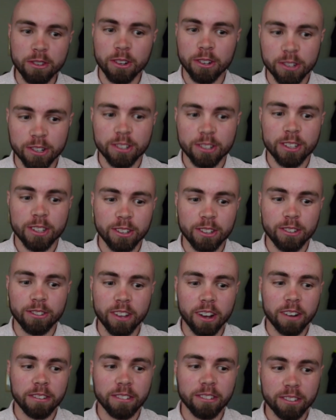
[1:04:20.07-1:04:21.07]
It's not just that you
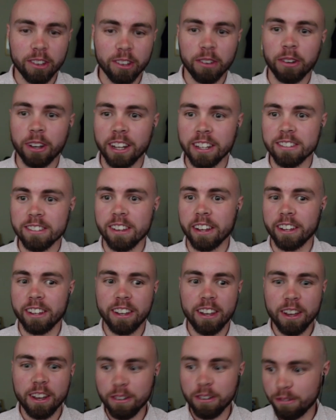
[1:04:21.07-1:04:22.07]
don't do it, it's
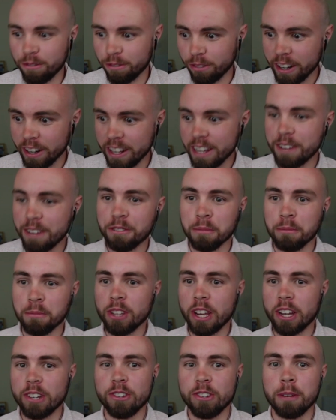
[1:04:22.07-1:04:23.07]
like flee
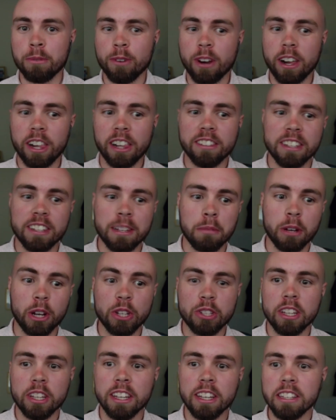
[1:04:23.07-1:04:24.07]
from sexual immorality
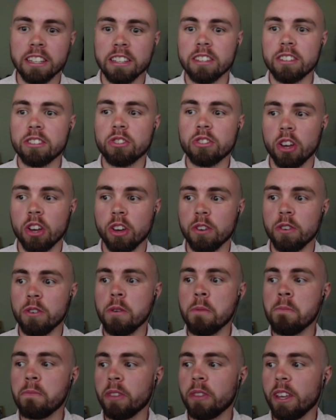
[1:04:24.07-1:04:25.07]
because it is
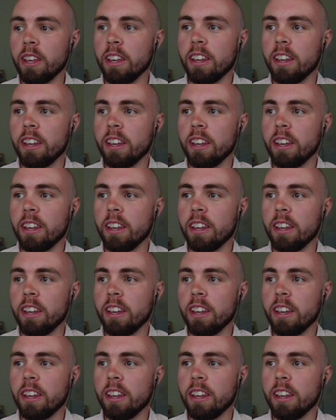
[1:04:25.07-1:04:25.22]
so